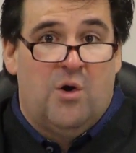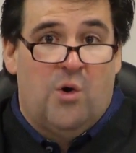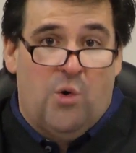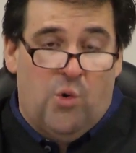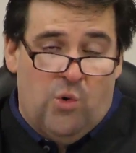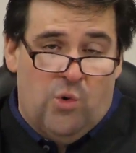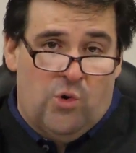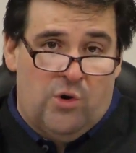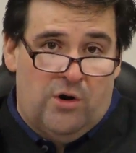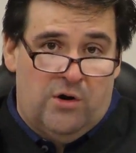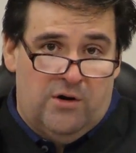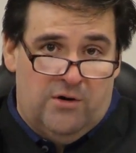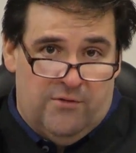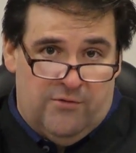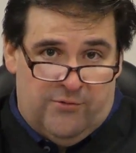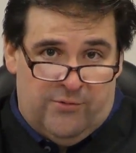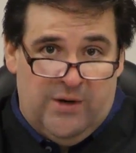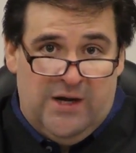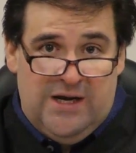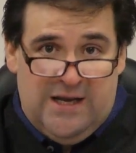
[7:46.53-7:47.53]
or
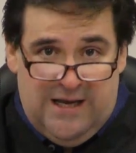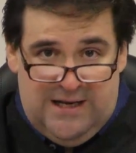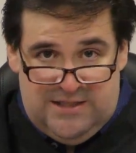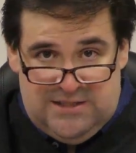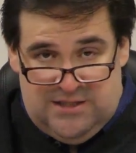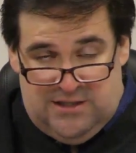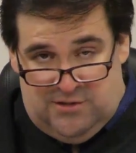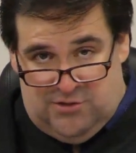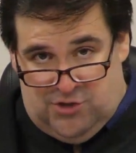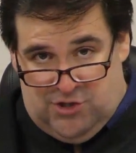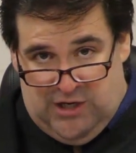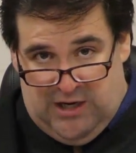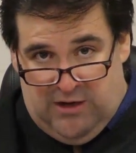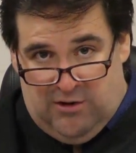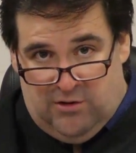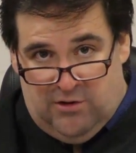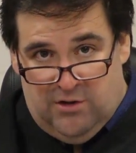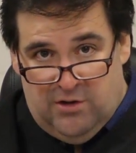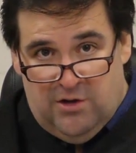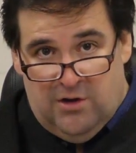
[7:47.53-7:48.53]
3 days in
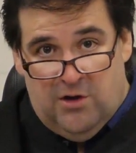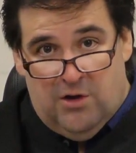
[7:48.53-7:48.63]
jail,